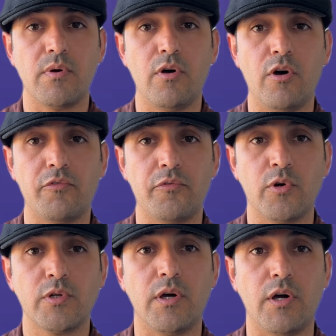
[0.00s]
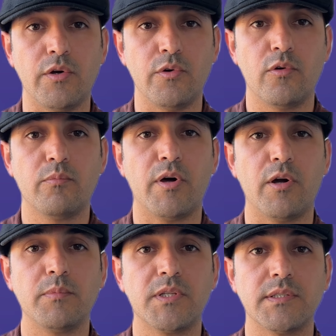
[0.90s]
are for the unknown
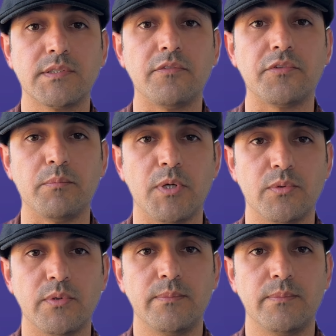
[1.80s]
parameters of the model.